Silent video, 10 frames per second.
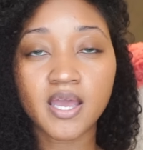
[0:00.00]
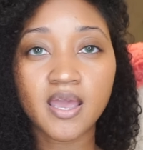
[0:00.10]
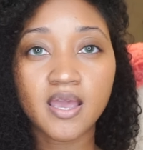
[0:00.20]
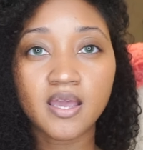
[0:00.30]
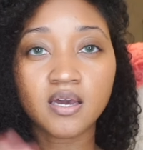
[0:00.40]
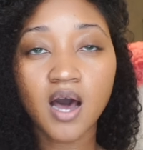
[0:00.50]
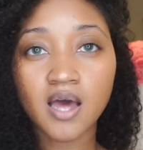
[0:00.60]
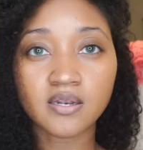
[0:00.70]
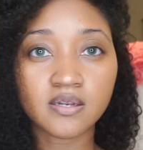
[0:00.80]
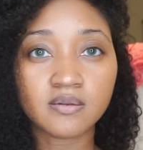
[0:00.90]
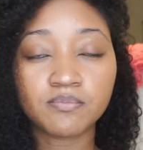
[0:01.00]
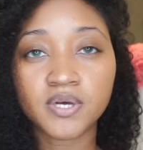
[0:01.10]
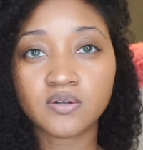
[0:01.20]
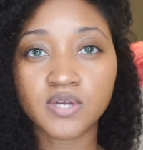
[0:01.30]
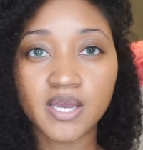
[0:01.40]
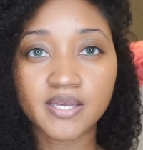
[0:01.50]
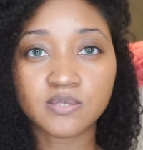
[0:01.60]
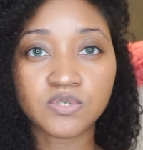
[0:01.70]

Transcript: a cotton pillowcase,